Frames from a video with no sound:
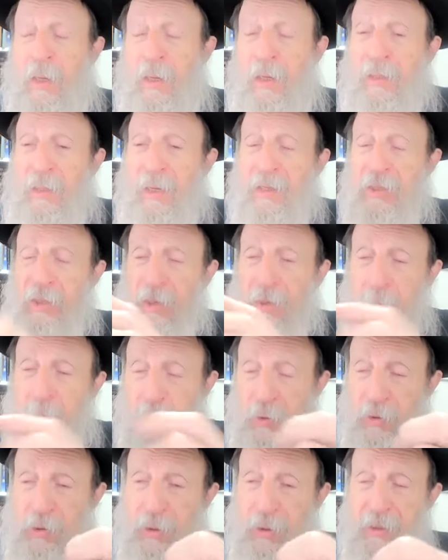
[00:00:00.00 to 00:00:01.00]
He takes out the
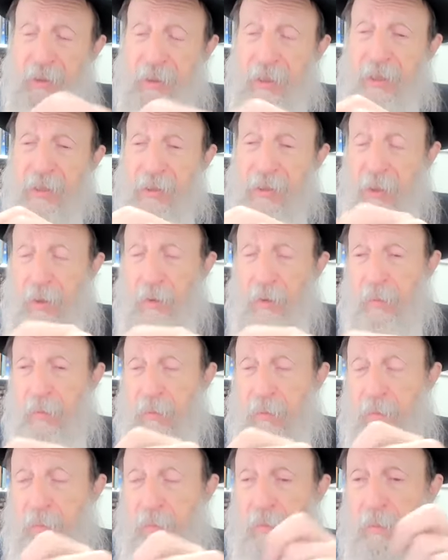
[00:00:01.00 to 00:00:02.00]
purse and he takes out
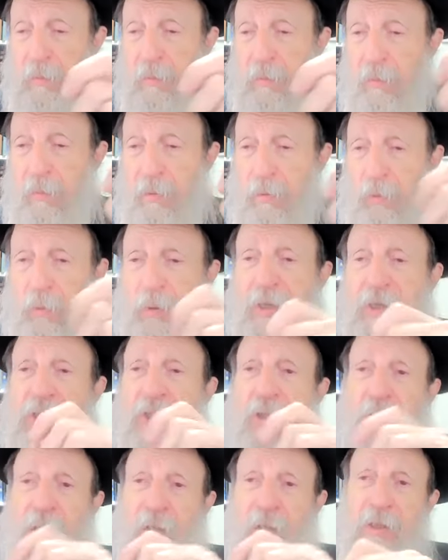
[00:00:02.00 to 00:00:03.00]
three
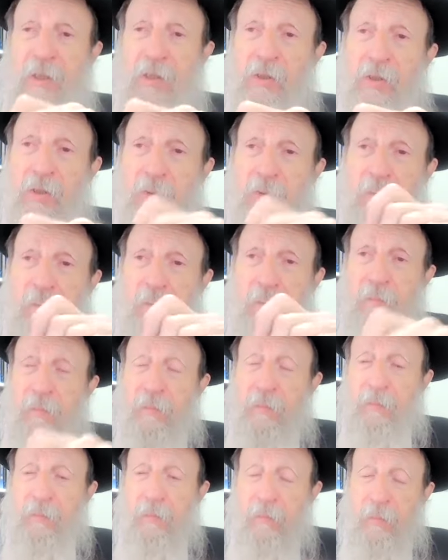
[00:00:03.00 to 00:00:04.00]
zlotys.
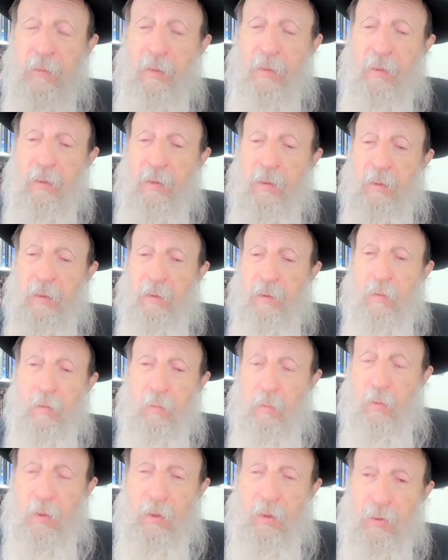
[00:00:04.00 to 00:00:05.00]

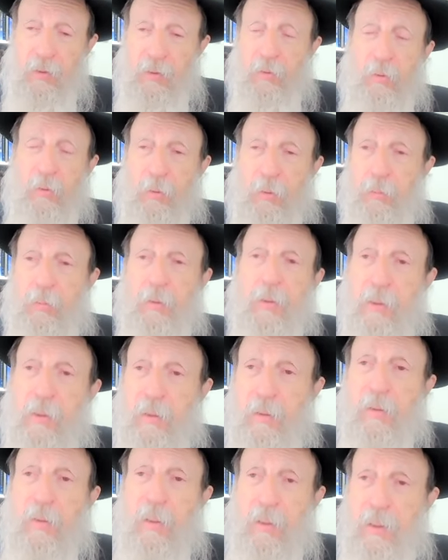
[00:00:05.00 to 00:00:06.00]
One, two, three.
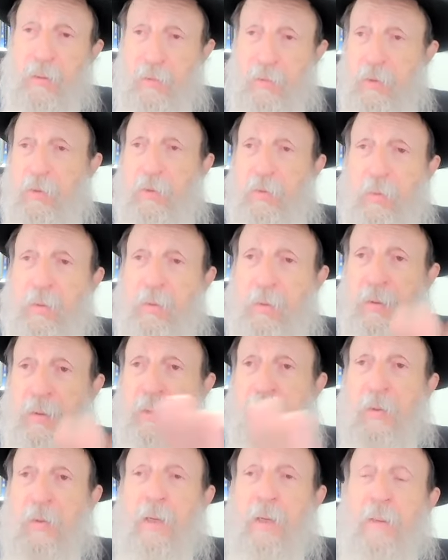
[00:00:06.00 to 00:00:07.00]
He gives it to him. There
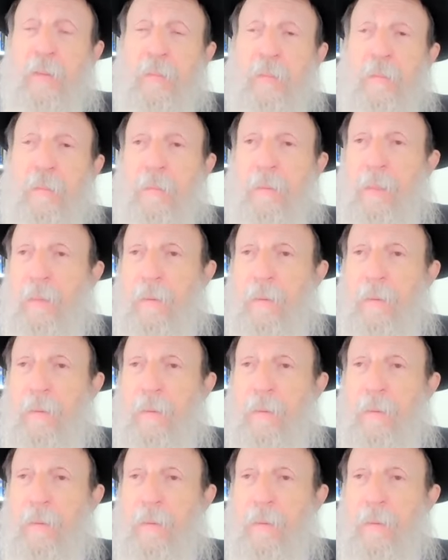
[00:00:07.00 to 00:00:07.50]
you go.